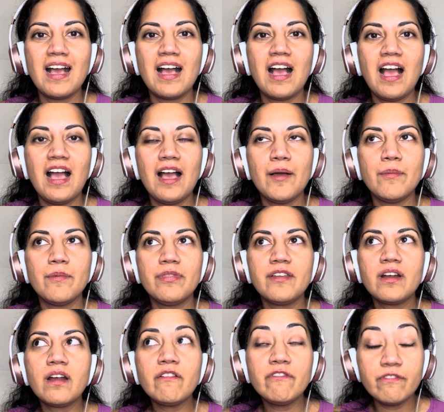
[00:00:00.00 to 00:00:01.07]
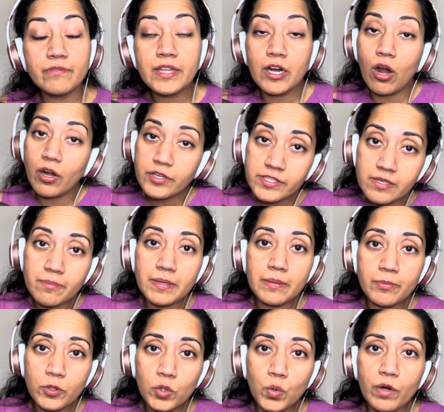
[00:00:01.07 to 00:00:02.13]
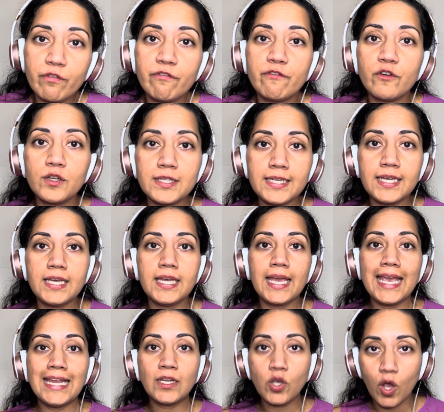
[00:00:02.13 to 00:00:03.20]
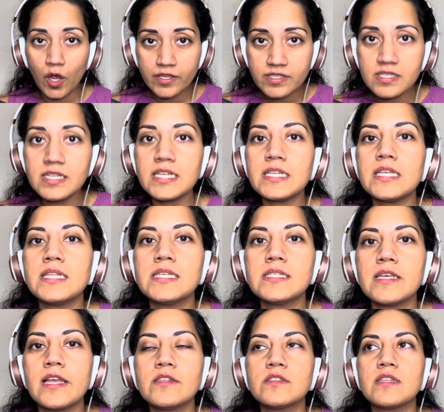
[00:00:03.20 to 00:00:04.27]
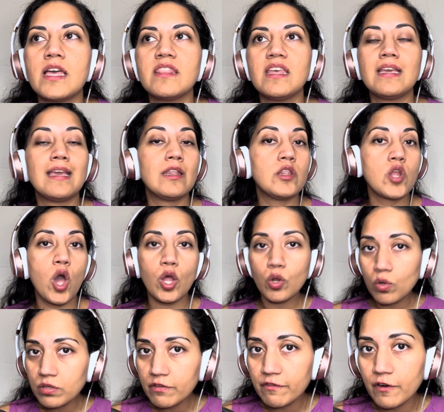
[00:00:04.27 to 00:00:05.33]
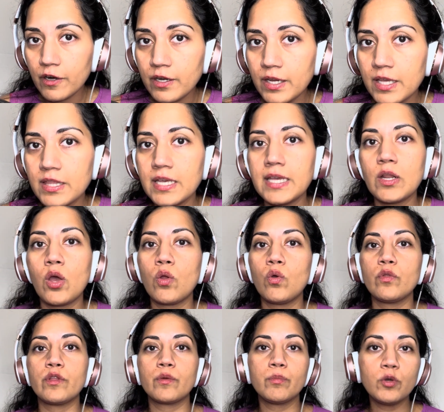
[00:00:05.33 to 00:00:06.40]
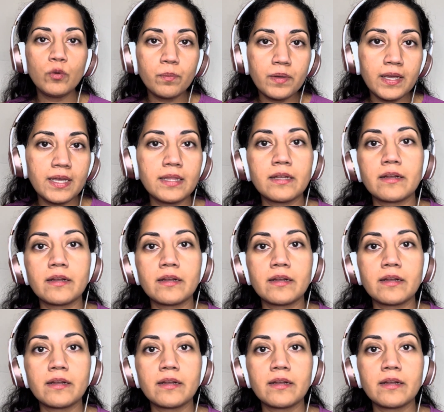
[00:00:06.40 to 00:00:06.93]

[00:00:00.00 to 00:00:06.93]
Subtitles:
There are some people who are fully incontinent in the sense that they cannot hold a fart in, they cannot hold their poop in, they